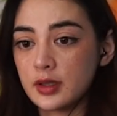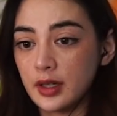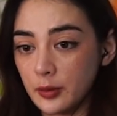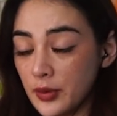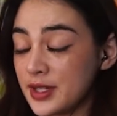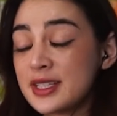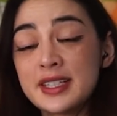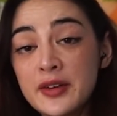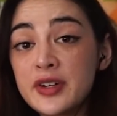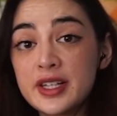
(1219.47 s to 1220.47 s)
Well, this is
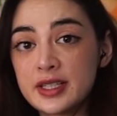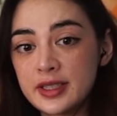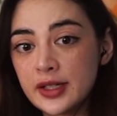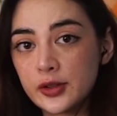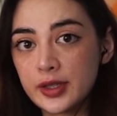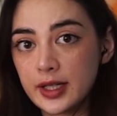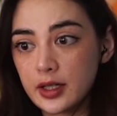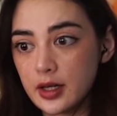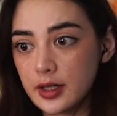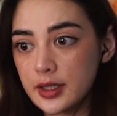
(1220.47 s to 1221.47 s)
definitely the serial killer
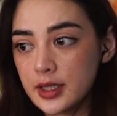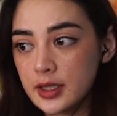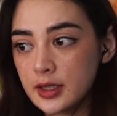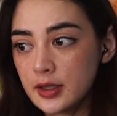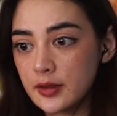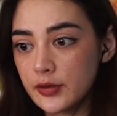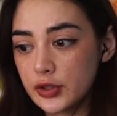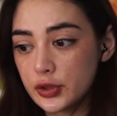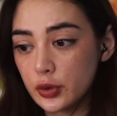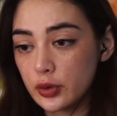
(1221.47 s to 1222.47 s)
guy. For
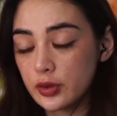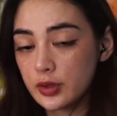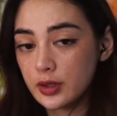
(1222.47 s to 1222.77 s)
sure.